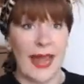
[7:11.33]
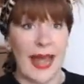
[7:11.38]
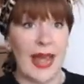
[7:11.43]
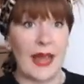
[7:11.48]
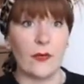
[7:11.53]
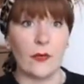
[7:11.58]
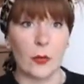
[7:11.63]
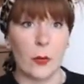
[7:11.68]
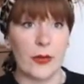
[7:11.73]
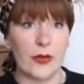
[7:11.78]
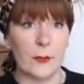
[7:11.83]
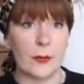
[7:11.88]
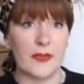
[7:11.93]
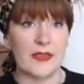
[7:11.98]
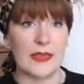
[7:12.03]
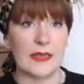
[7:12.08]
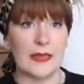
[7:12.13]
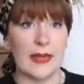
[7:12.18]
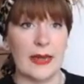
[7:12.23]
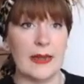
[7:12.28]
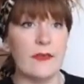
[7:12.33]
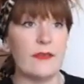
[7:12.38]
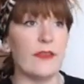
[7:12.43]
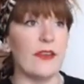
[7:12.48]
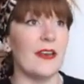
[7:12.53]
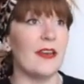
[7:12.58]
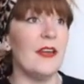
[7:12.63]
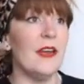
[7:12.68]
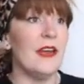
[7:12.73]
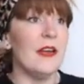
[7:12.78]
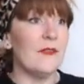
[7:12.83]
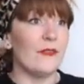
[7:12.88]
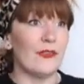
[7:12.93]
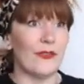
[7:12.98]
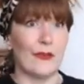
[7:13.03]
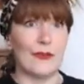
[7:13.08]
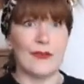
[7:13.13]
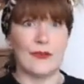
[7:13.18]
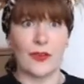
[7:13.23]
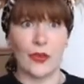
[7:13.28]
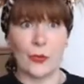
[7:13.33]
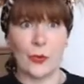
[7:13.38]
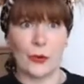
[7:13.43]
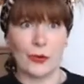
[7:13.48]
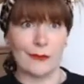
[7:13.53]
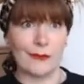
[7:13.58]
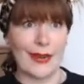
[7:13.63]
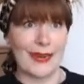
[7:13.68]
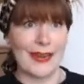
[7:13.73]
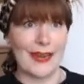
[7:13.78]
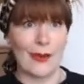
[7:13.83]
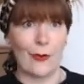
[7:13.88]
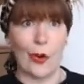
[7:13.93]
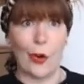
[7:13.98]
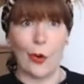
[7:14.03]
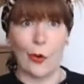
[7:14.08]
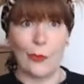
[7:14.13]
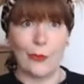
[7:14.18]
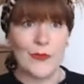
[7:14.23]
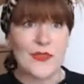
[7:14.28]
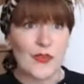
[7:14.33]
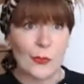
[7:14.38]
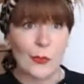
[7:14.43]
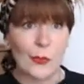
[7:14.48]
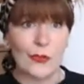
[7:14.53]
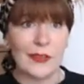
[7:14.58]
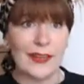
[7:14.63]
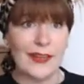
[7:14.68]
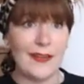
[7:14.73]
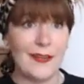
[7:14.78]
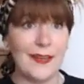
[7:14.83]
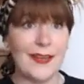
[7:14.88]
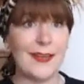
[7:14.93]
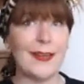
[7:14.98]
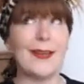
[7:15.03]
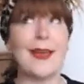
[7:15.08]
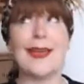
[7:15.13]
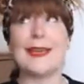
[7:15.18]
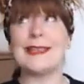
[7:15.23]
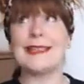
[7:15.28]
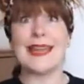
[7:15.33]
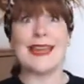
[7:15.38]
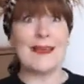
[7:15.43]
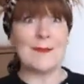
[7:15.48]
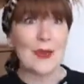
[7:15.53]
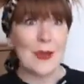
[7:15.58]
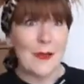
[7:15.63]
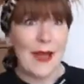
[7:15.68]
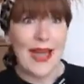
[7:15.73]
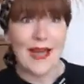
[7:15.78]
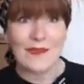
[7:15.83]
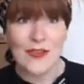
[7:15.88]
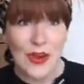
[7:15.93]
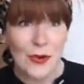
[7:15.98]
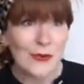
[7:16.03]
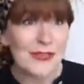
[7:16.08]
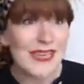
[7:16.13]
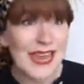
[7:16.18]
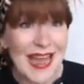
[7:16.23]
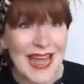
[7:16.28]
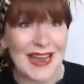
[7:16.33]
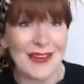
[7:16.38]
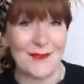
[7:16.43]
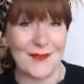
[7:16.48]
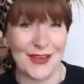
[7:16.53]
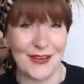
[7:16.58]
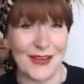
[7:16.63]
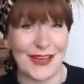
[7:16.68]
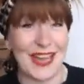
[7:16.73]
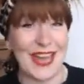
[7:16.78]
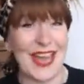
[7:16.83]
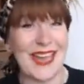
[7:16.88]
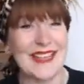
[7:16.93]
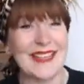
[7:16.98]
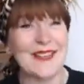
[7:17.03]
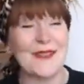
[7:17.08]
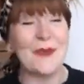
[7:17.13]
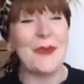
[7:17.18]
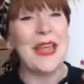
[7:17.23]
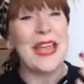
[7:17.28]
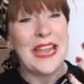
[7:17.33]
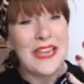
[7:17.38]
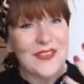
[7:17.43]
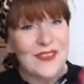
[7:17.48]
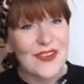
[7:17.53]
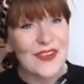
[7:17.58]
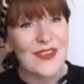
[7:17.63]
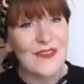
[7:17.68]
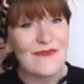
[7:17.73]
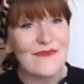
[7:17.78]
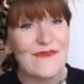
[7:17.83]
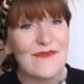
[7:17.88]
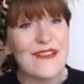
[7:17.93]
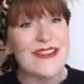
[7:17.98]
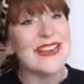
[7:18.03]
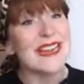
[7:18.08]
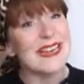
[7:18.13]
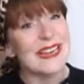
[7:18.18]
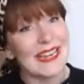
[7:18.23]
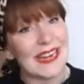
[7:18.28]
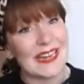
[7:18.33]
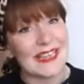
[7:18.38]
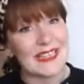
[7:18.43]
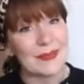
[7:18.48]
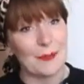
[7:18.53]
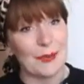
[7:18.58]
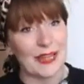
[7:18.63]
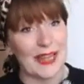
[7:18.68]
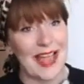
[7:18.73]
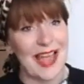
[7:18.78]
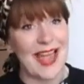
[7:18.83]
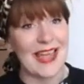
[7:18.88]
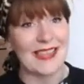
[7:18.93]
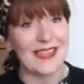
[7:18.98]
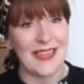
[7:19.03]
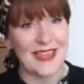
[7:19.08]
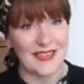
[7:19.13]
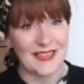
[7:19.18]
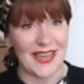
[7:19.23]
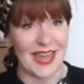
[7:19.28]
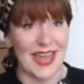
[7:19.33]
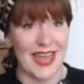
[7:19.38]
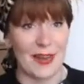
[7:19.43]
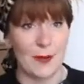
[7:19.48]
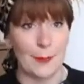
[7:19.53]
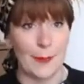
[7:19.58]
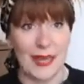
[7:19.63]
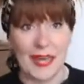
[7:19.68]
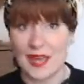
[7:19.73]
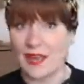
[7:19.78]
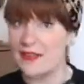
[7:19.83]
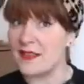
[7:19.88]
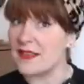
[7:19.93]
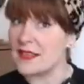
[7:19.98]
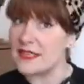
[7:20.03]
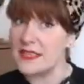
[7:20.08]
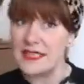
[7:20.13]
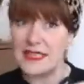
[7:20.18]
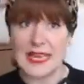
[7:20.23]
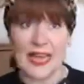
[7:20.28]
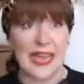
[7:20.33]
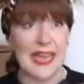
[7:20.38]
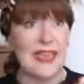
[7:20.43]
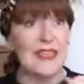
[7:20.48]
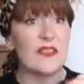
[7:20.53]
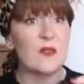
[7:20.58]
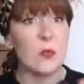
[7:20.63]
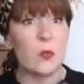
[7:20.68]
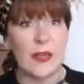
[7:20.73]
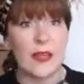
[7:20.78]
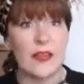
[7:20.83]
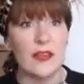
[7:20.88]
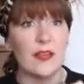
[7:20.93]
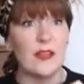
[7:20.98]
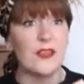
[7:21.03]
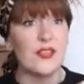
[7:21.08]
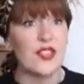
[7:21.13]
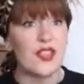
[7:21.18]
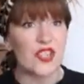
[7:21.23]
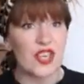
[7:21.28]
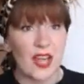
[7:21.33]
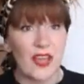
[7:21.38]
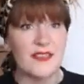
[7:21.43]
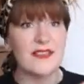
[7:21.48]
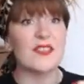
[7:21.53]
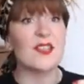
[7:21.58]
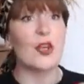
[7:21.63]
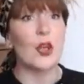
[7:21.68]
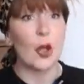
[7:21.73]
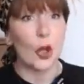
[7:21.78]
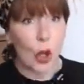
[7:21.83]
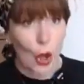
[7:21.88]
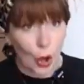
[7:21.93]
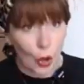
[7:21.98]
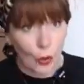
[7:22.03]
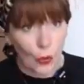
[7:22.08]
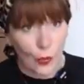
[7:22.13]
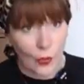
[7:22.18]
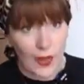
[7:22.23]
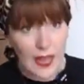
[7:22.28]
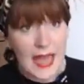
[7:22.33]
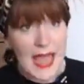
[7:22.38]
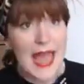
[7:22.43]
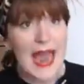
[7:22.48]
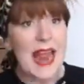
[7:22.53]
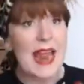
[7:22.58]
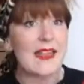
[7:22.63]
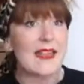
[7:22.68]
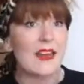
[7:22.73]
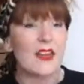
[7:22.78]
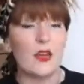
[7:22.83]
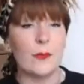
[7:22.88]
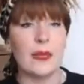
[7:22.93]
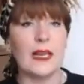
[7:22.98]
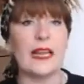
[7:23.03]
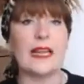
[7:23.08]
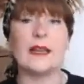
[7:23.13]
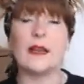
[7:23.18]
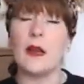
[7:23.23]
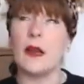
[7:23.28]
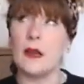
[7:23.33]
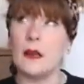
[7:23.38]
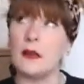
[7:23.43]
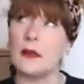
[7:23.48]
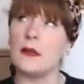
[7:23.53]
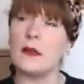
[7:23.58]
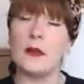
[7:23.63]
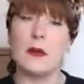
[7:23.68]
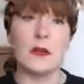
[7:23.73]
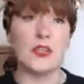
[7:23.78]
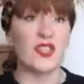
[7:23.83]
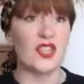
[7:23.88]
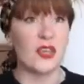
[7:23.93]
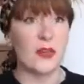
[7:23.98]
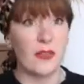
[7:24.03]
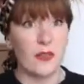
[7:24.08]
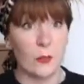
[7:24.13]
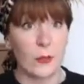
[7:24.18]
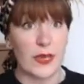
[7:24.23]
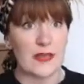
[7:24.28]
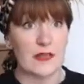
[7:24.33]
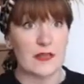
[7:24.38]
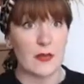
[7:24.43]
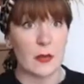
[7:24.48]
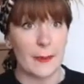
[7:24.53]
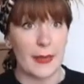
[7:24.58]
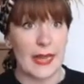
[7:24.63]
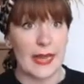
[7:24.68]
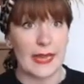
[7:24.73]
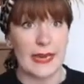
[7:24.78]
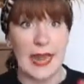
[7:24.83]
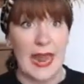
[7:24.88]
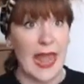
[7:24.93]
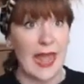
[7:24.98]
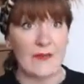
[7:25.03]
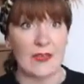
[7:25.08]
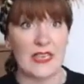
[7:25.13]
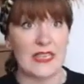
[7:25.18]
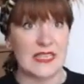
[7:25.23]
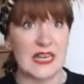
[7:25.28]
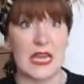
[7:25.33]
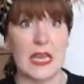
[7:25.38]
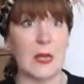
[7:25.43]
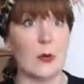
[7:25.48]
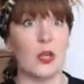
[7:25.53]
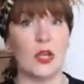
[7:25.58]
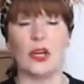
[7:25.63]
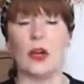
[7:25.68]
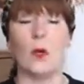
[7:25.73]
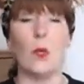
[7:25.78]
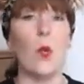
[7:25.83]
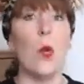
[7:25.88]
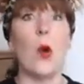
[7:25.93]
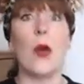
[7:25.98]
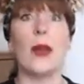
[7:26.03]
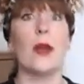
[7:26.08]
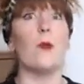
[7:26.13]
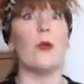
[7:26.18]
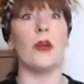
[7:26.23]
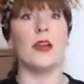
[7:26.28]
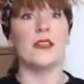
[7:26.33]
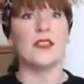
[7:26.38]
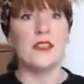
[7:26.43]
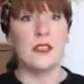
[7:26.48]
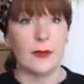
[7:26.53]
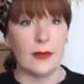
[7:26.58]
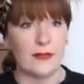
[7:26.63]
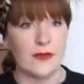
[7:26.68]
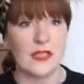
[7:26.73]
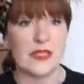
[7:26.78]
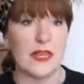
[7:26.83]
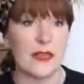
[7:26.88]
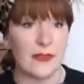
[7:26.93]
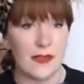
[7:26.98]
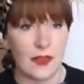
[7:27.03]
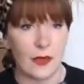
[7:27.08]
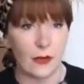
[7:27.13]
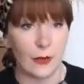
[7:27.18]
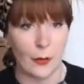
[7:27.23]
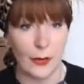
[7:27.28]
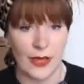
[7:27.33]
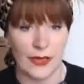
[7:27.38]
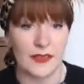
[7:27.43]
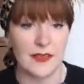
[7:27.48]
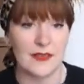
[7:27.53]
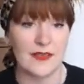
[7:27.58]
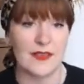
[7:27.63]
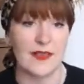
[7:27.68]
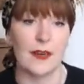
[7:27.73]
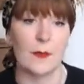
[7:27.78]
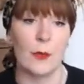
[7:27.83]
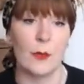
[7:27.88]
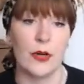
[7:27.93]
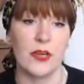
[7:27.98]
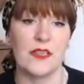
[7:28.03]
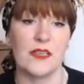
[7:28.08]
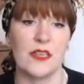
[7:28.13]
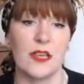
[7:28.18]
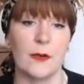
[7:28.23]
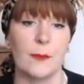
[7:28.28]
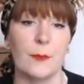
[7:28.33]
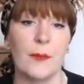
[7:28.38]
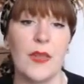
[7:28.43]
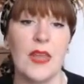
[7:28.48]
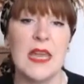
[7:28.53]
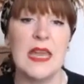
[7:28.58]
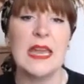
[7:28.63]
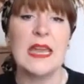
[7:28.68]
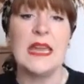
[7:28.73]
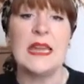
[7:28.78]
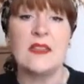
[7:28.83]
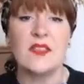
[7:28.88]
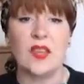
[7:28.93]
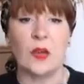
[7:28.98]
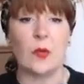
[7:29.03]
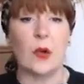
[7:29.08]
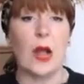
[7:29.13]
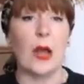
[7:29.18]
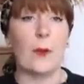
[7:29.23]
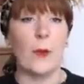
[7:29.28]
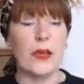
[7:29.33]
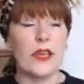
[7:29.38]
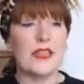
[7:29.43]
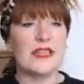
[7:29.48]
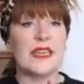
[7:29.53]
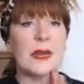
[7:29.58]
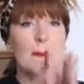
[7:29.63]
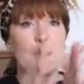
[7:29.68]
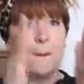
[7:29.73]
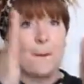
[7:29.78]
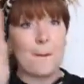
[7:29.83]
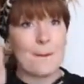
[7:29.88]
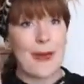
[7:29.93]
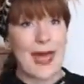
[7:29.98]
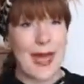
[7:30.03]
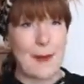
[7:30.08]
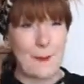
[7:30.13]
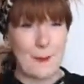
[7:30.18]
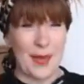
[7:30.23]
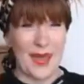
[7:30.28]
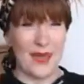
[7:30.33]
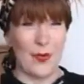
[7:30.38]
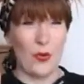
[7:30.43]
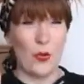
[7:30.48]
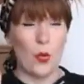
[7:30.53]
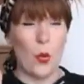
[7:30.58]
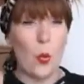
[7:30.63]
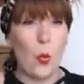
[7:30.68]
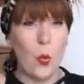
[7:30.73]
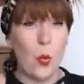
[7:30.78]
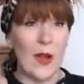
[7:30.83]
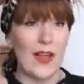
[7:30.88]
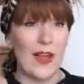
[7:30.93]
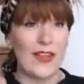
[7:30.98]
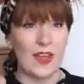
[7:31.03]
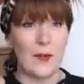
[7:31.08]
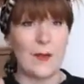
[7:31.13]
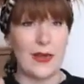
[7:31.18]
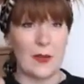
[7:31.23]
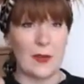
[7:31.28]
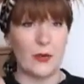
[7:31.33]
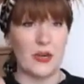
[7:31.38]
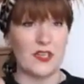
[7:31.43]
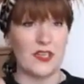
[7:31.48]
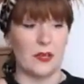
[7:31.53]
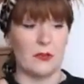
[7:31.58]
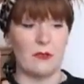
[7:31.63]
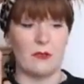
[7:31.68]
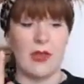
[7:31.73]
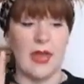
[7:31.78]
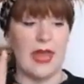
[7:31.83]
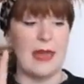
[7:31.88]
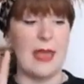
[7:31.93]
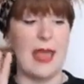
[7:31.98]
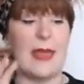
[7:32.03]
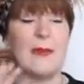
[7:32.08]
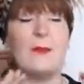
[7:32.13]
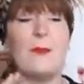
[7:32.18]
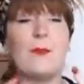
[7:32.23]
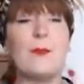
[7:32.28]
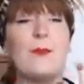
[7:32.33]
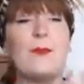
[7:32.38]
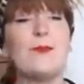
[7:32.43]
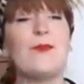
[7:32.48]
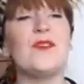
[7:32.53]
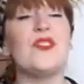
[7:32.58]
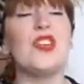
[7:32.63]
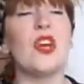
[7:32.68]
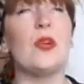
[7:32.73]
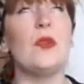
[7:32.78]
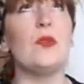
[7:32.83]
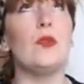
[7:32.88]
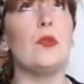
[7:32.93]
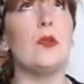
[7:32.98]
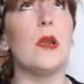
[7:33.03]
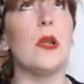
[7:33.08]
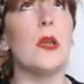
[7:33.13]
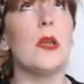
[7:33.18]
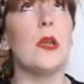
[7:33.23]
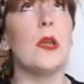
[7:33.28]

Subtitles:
have quite a busy life. And for those of you who are right now homeschooling, God damn, you have no time, okay? So you're gonna really need to plan this in because the days will just go. And then you'll be like, oh gosh, another week's gone by and I haven't done, what I wanted to do. I haven't done the yoga practice that I wanted to do. So I want you to map out what you might want to do, okay? And don't